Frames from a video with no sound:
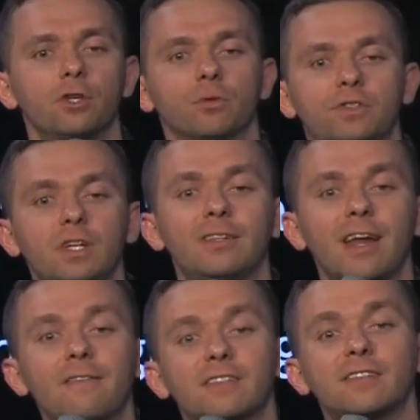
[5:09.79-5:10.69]
you will see that
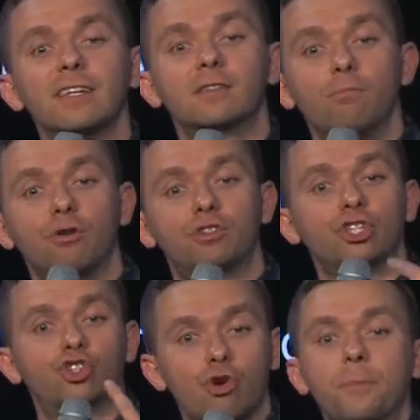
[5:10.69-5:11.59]
ever since
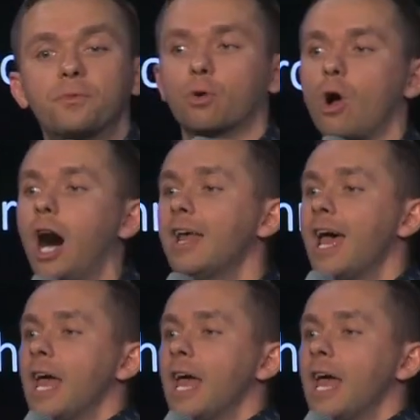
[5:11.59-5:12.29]
Moses dropped the rod,